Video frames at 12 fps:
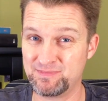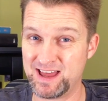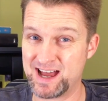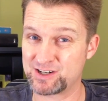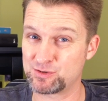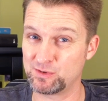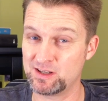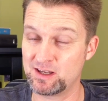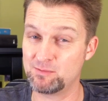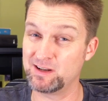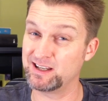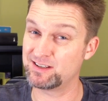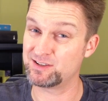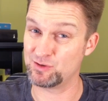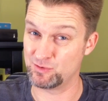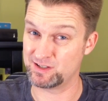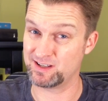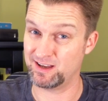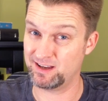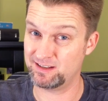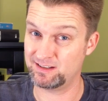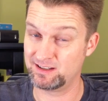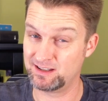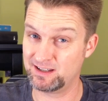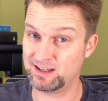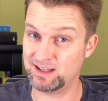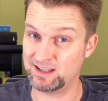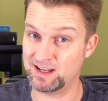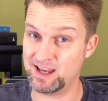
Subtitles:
actually committing suicide in